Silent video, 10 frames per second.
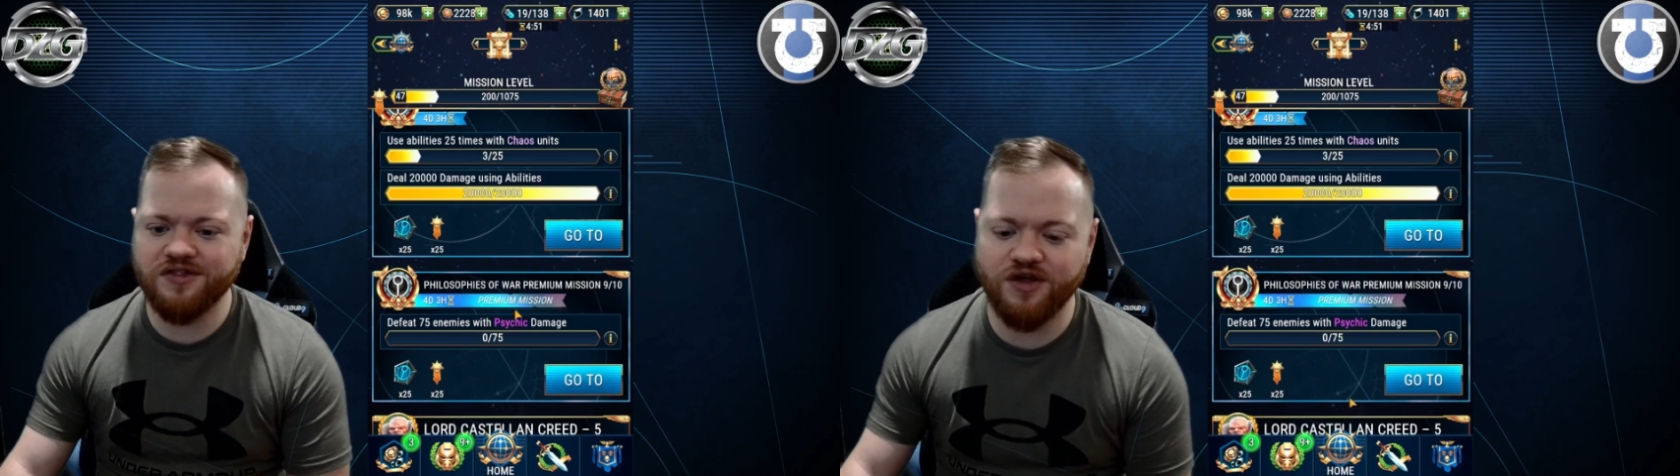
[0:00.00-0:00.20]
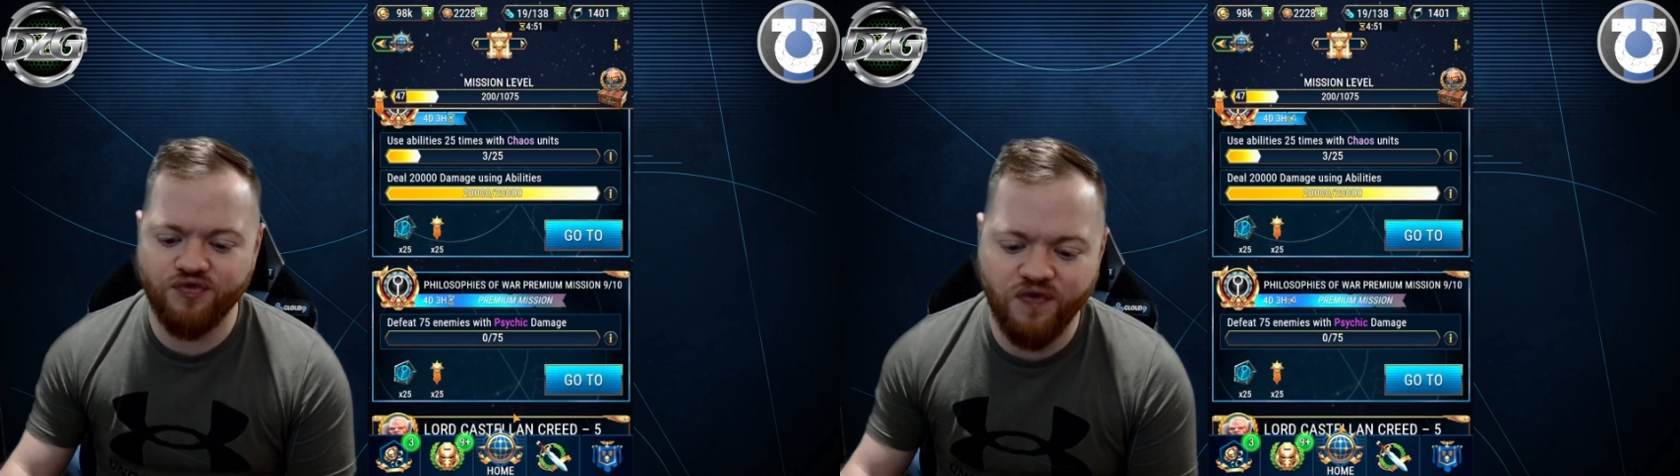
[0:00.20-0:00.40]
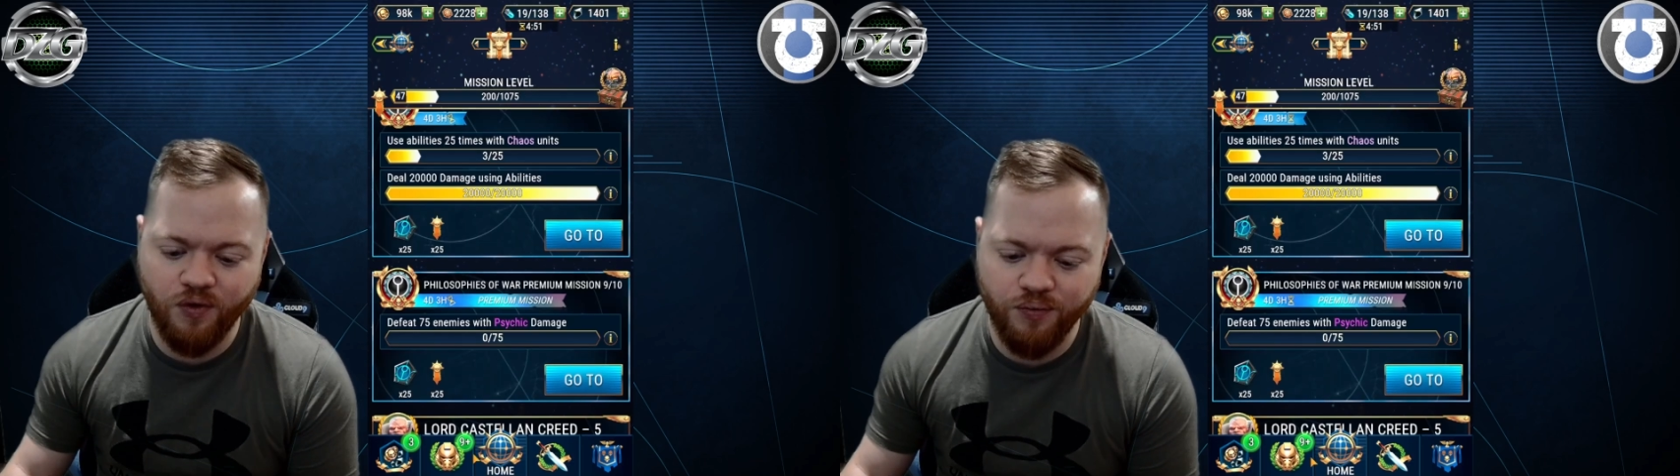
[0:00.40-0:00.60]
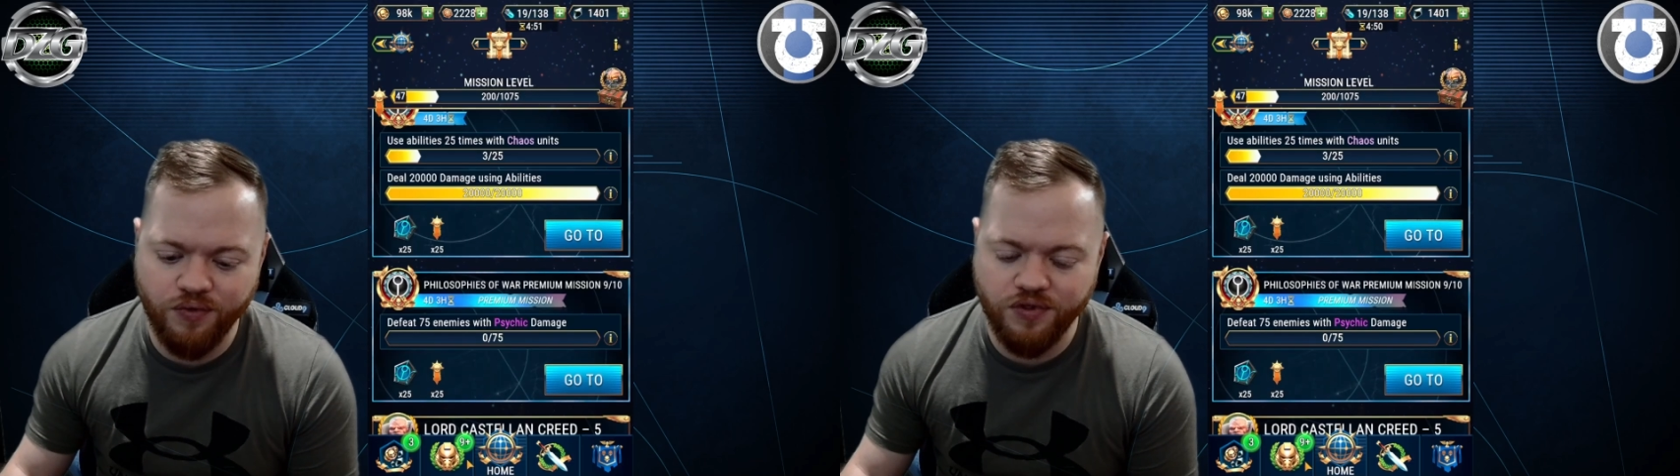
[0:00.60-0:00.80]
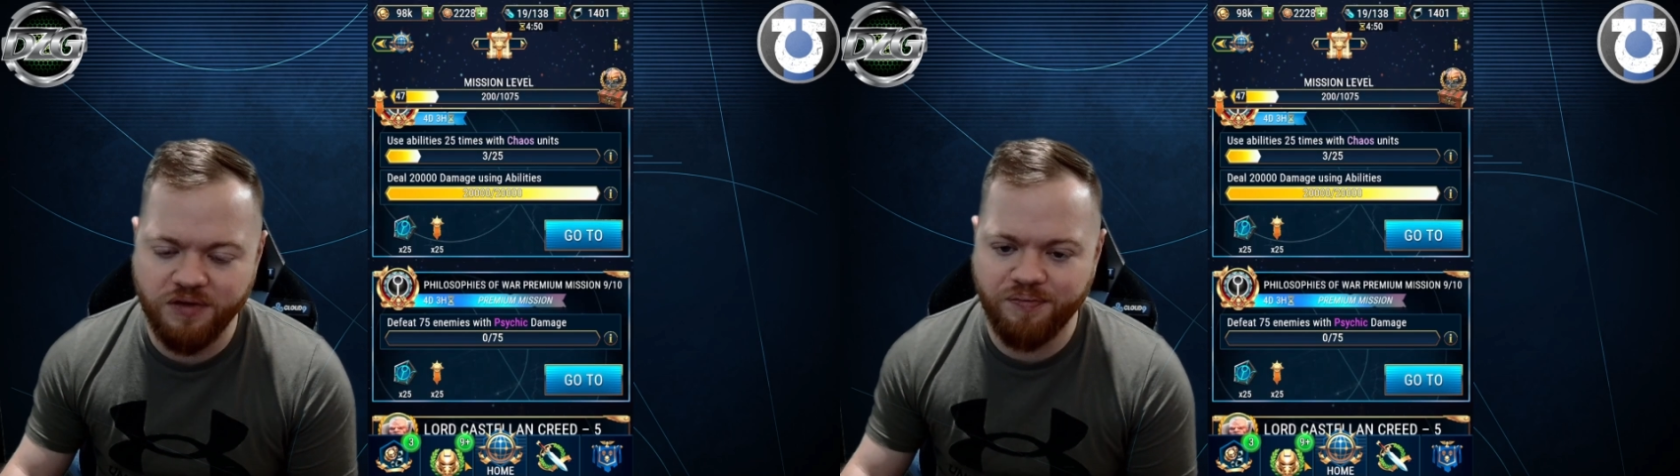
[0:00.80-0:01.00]
That felt
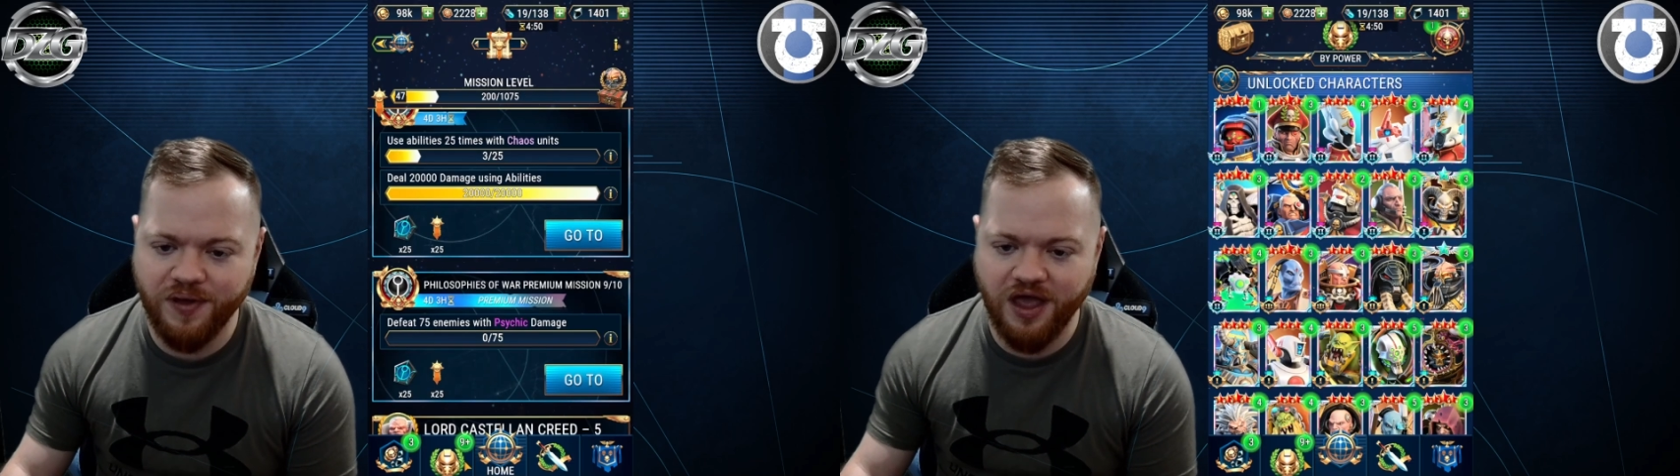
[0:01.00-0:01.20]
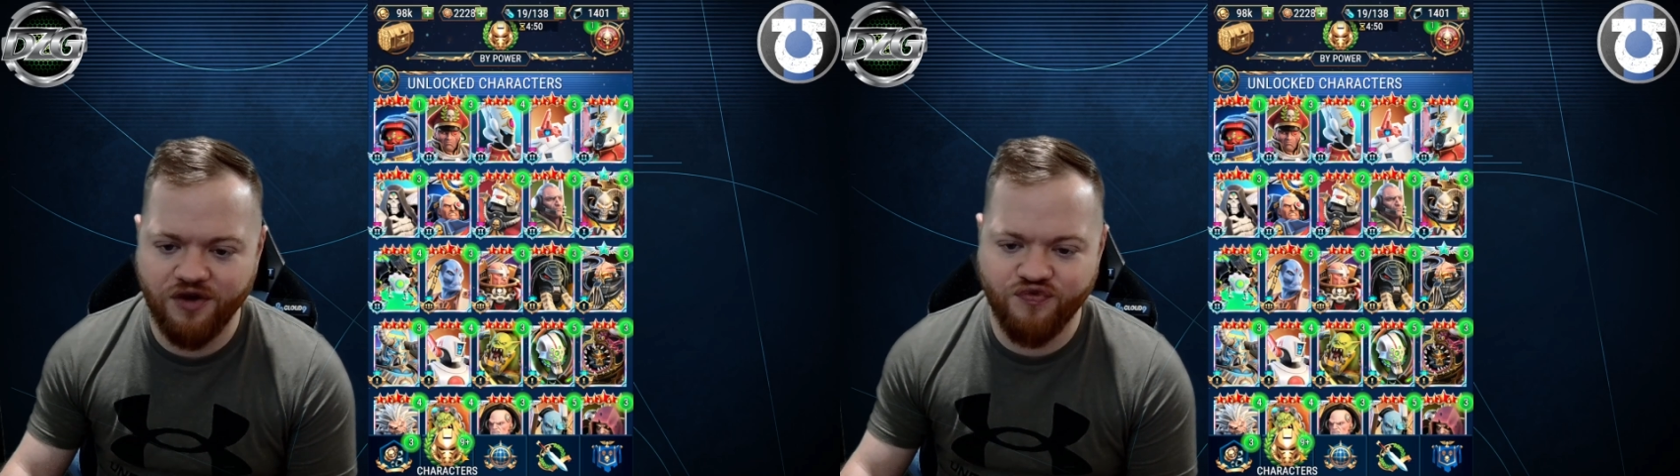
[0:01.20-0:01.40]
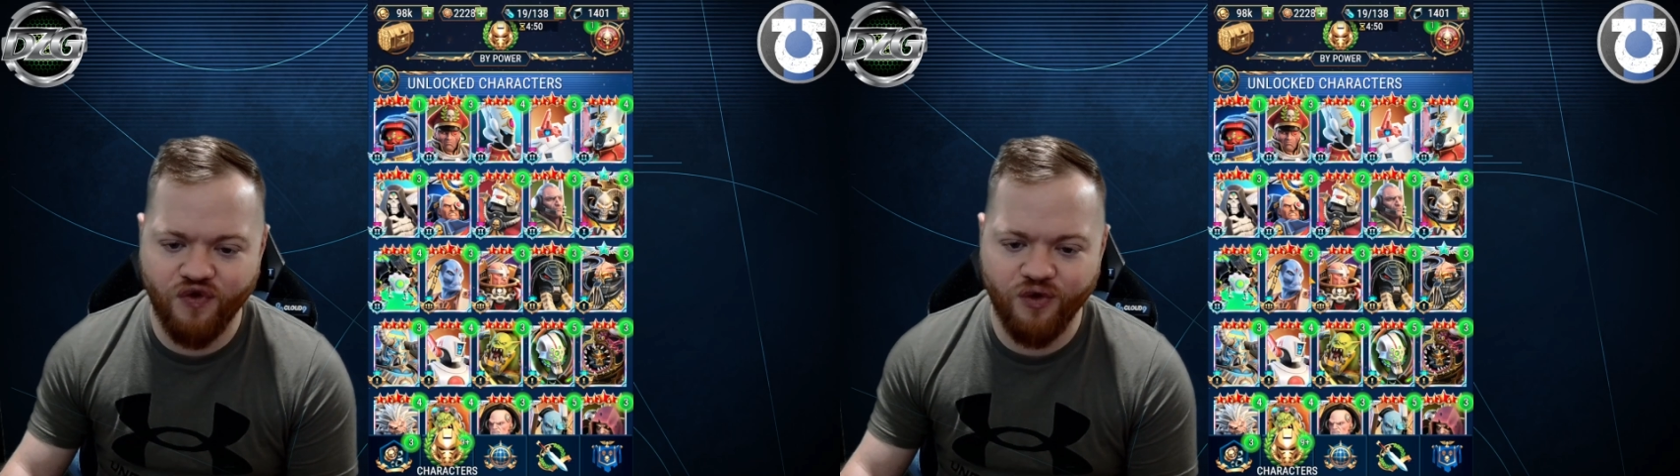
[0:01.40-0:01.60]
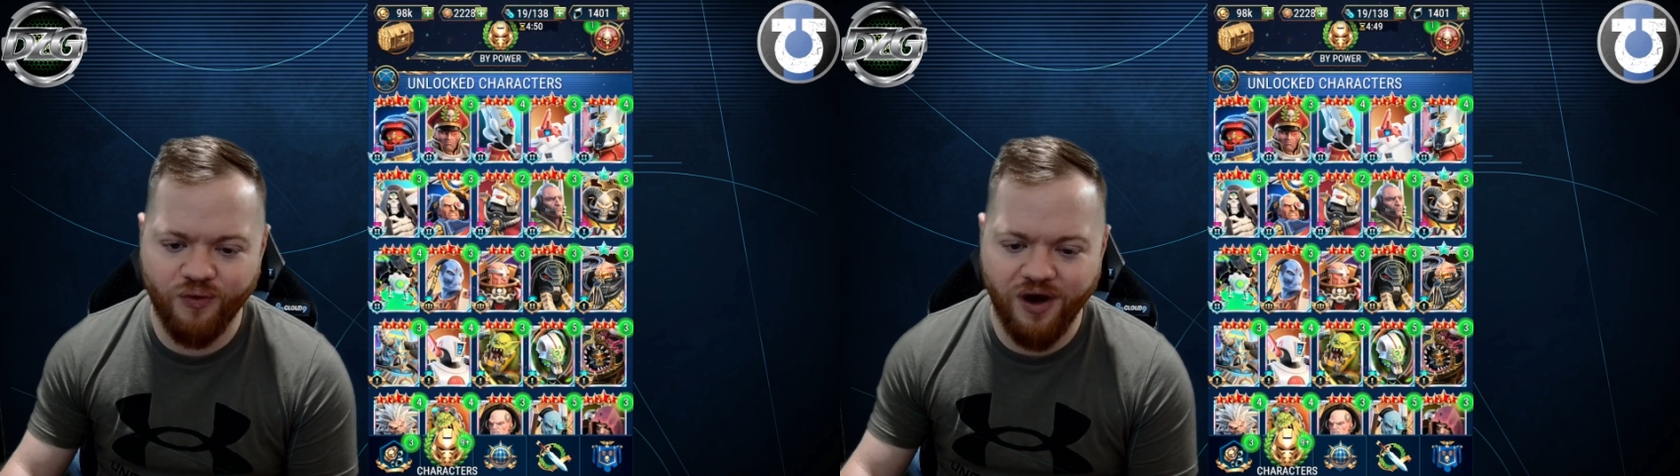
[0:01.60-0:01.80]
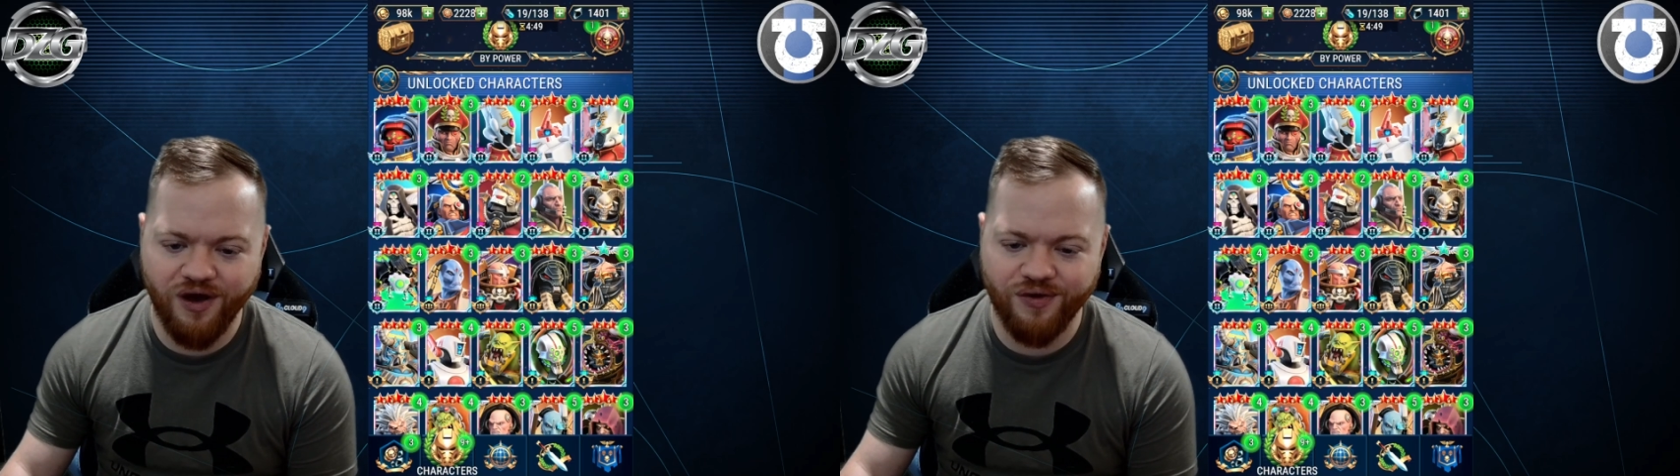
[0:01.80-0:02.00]
really bad for a
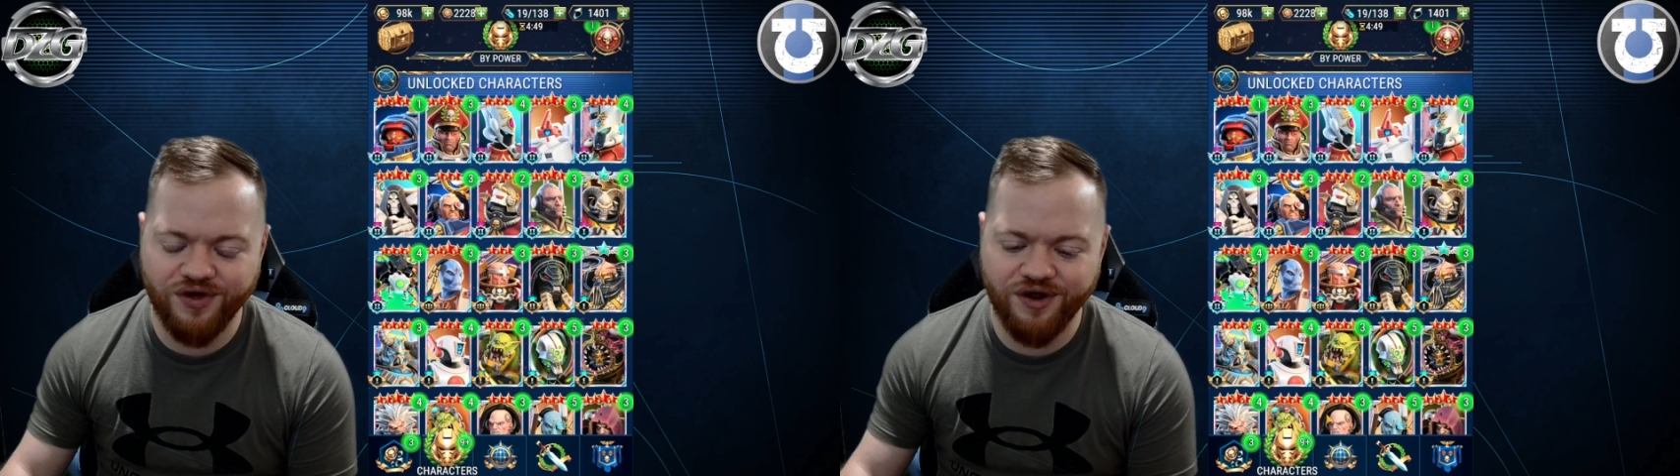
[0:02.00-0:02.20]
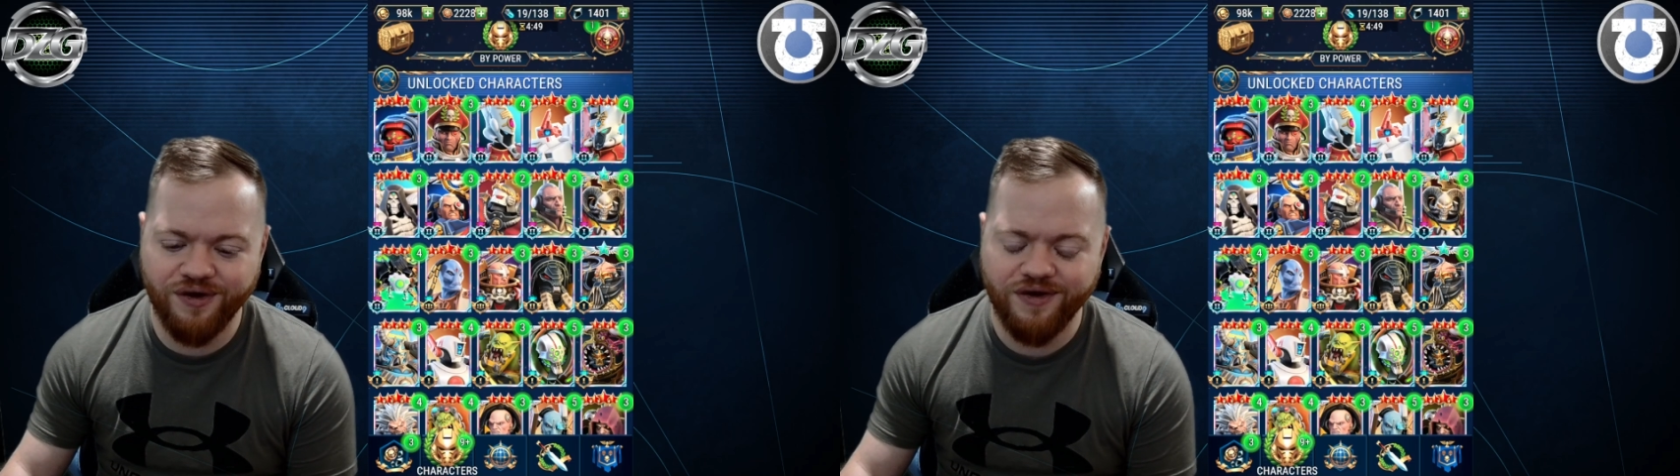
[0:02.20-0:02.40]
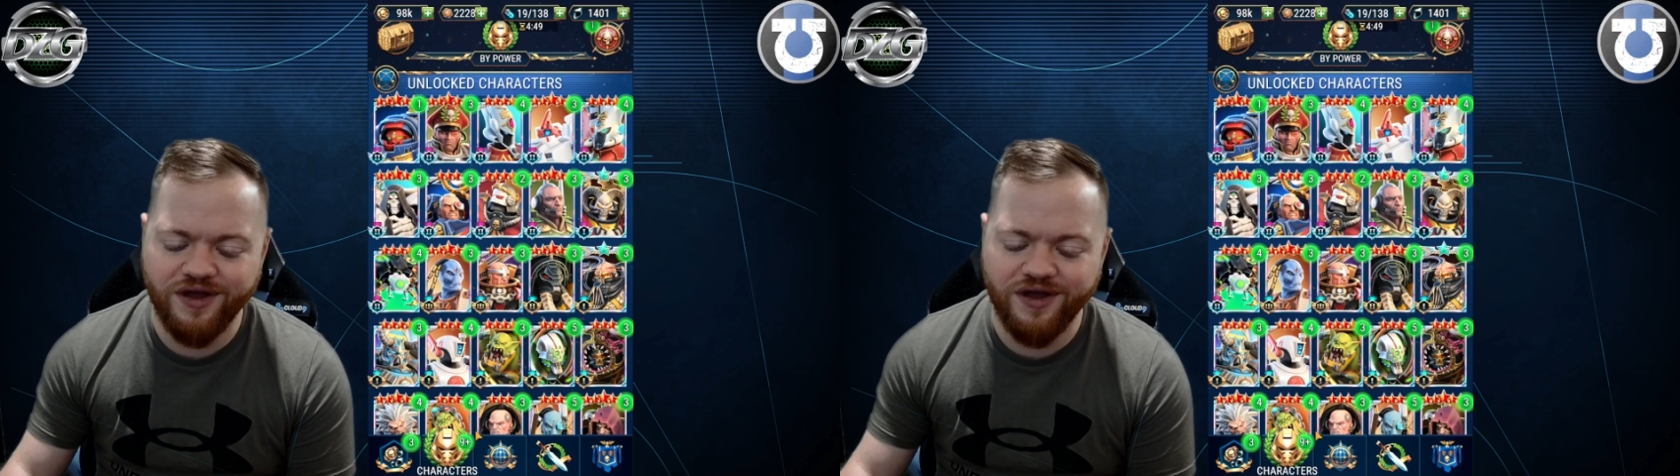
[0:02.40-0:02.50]
while there.